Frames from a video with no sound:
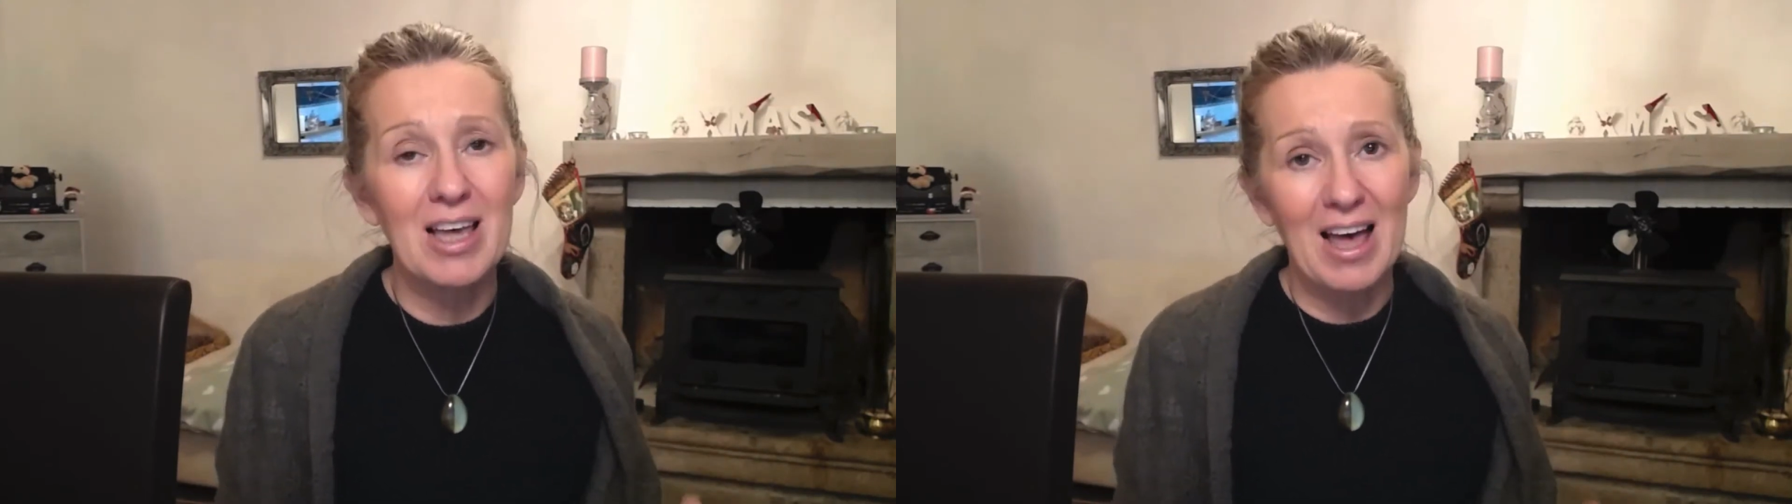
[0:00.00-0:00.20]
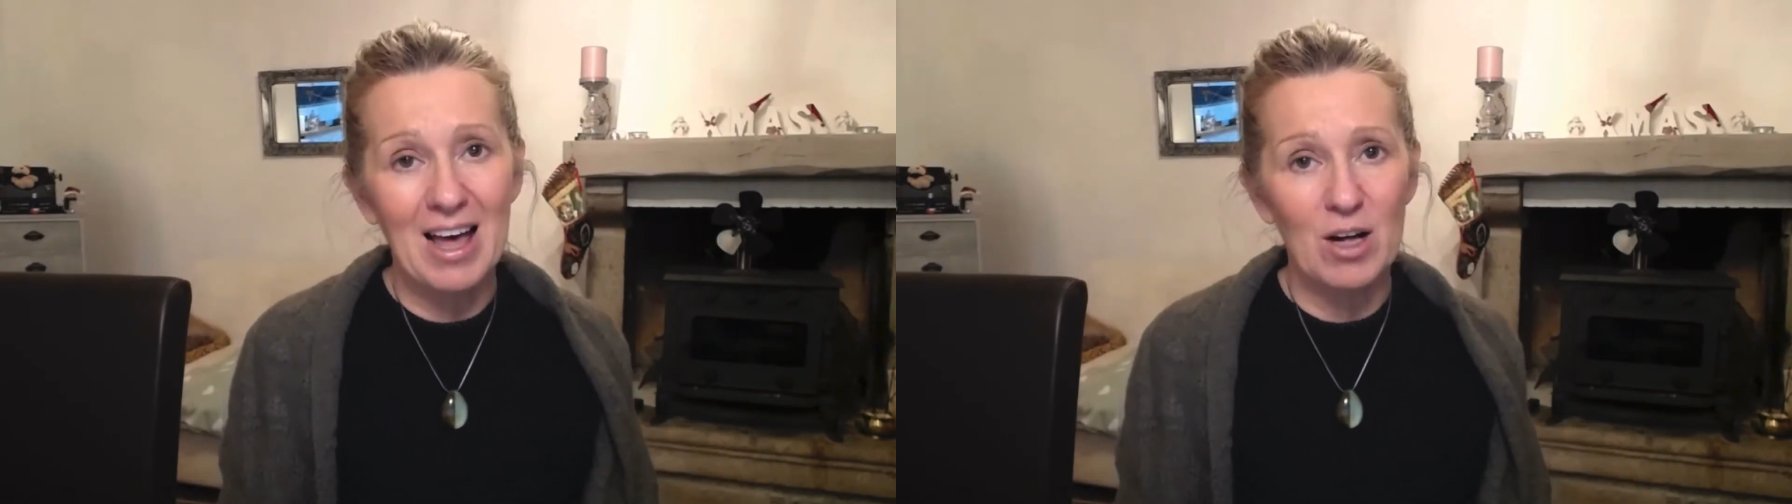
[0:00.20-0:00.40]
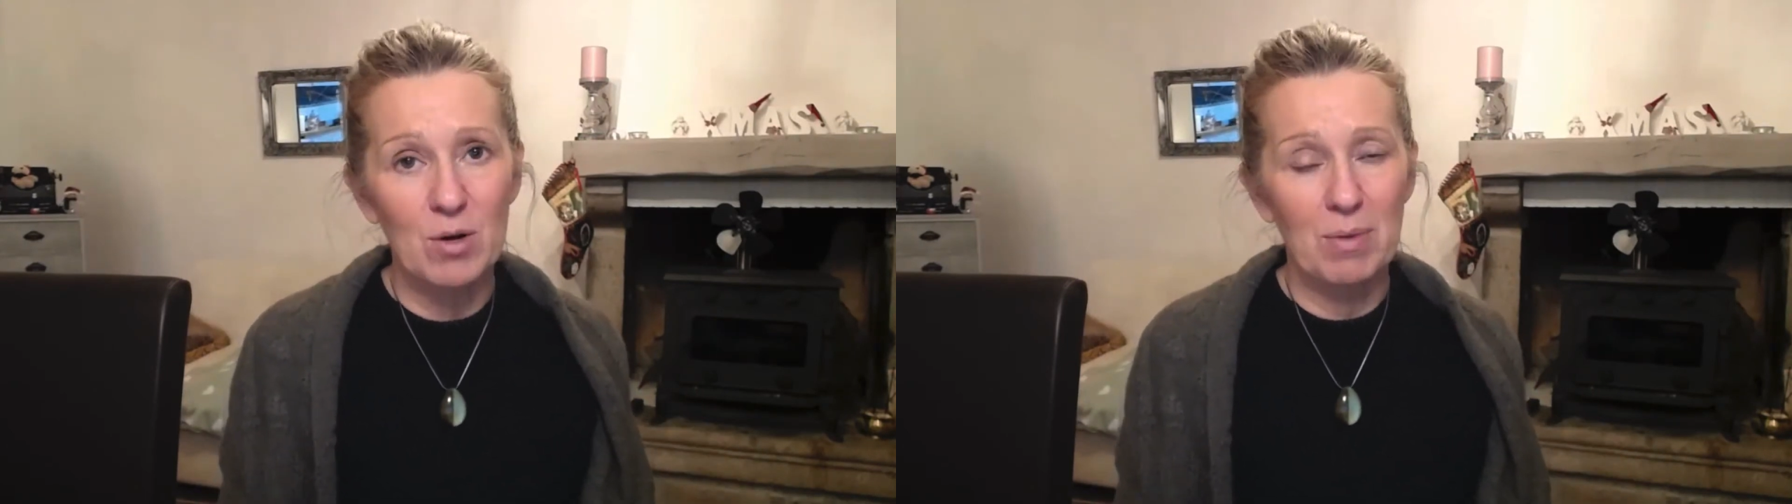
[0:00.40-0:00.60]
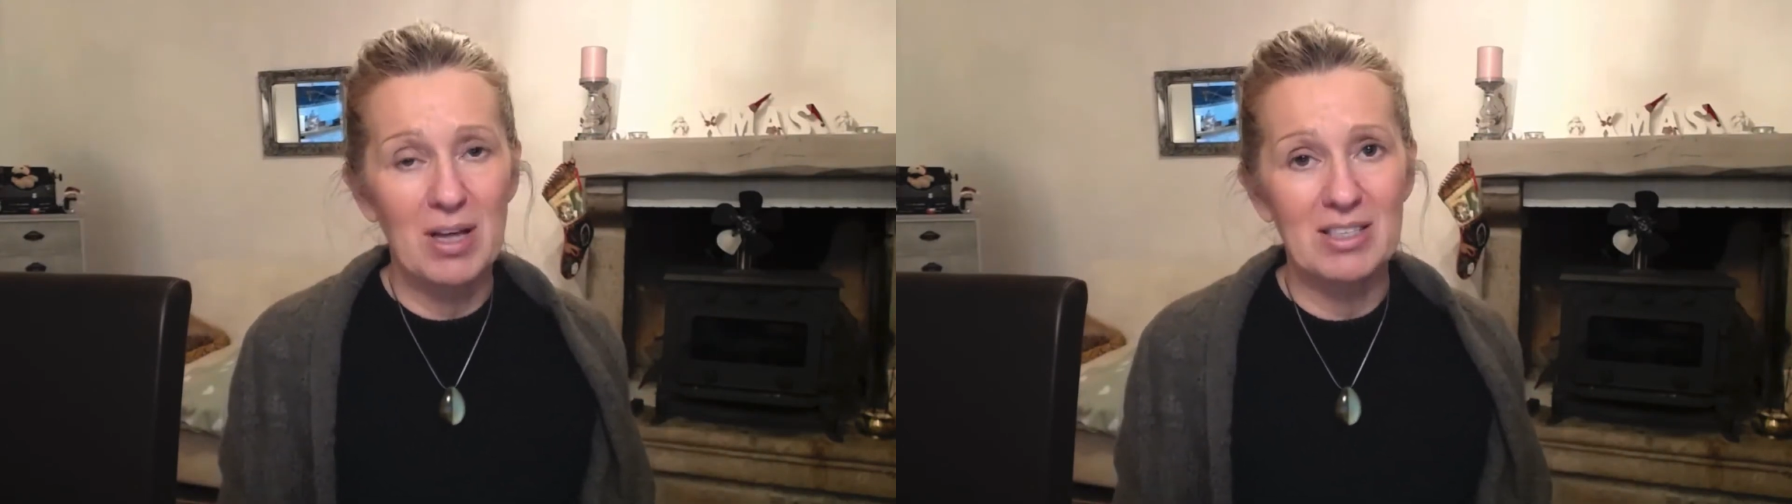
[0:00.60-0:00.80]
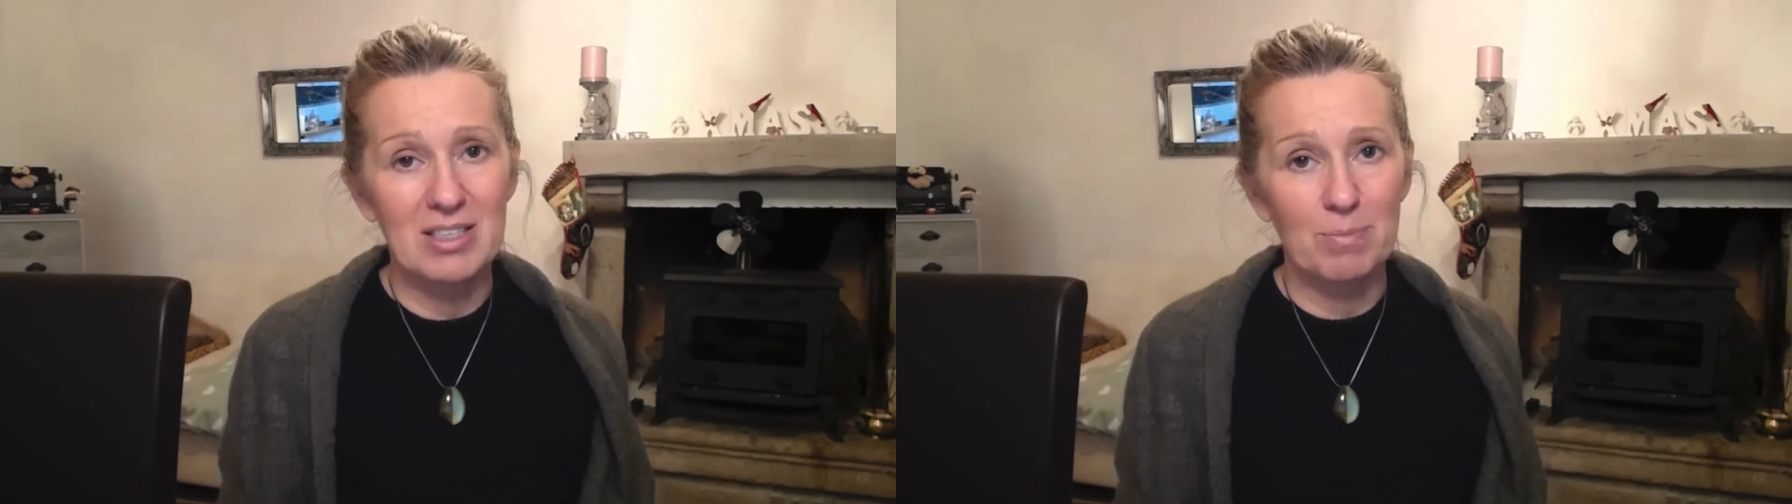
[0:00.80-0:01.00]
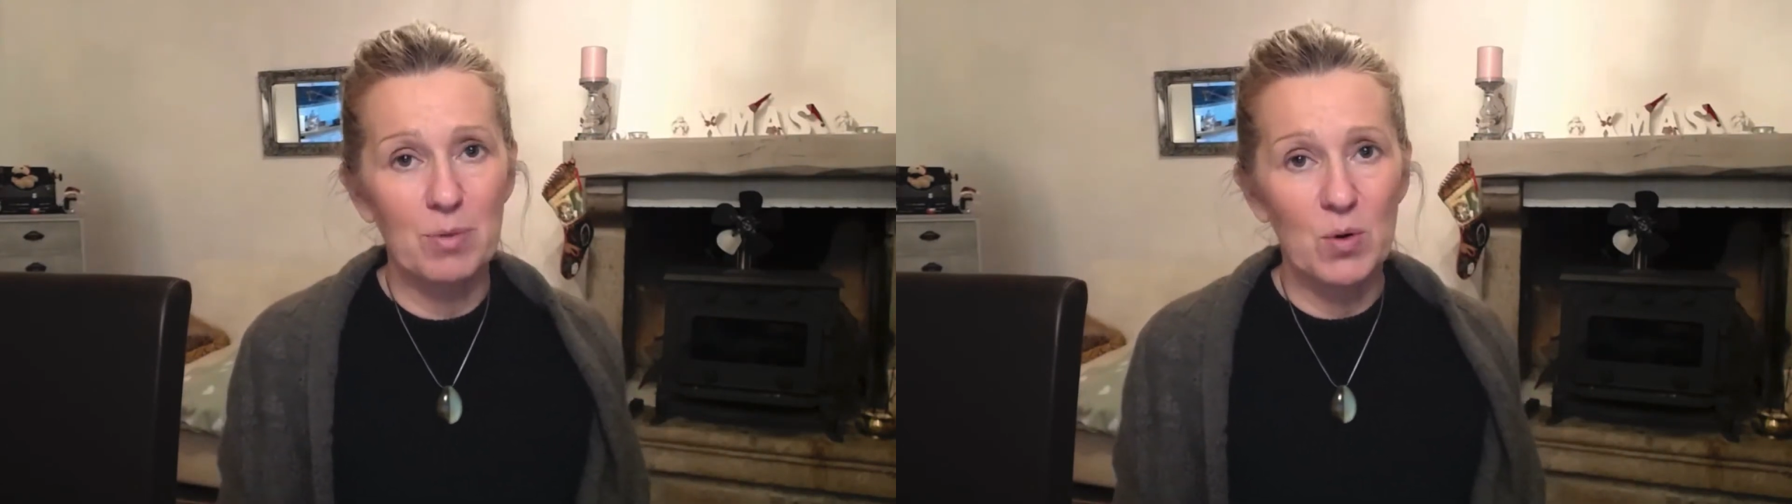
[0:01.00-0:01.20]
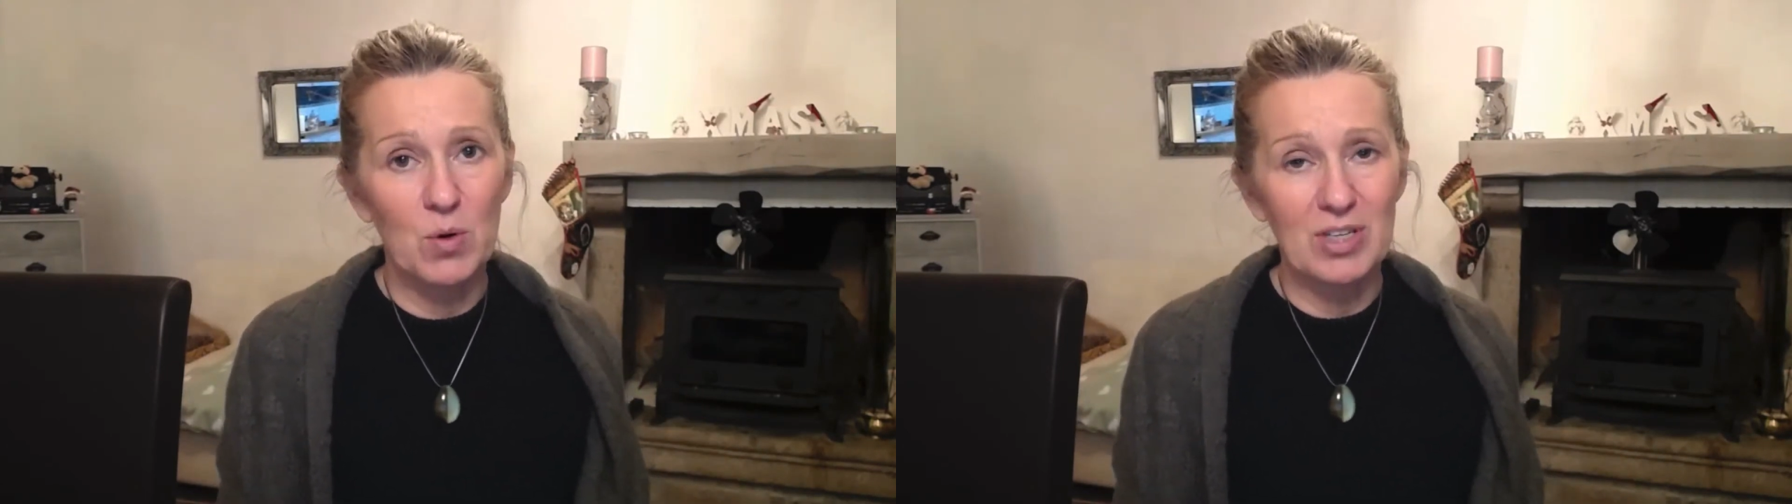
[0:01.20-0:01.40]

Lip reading: help and support.